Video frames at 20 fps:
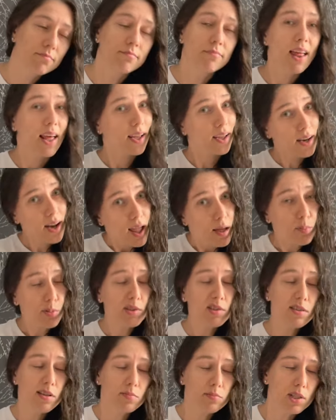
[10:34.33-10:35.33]
That can happen
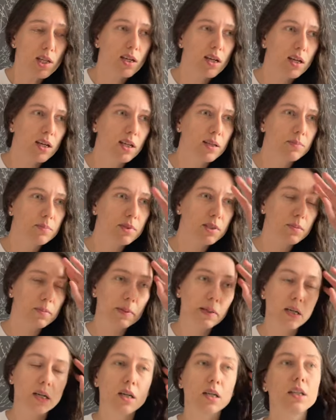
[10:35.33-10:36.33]
sometimes,
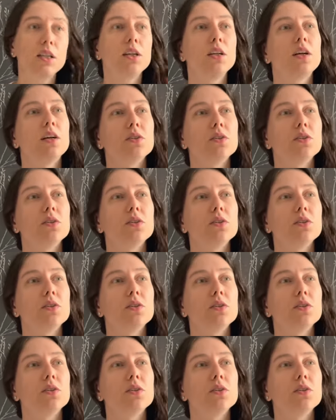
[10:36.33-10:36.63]
but you know,